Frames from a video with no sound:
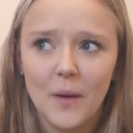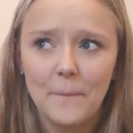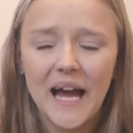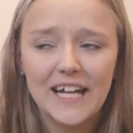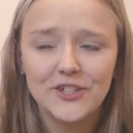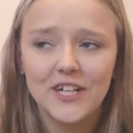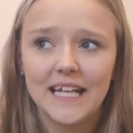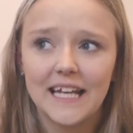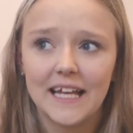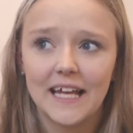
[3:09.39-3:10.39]
But
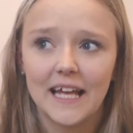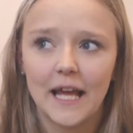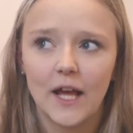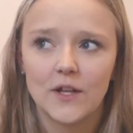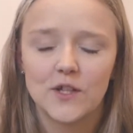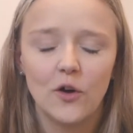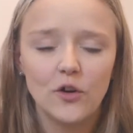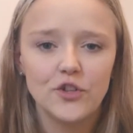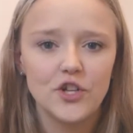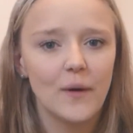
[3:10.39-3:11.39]
actually, as
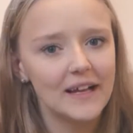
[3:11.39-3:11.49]
long as you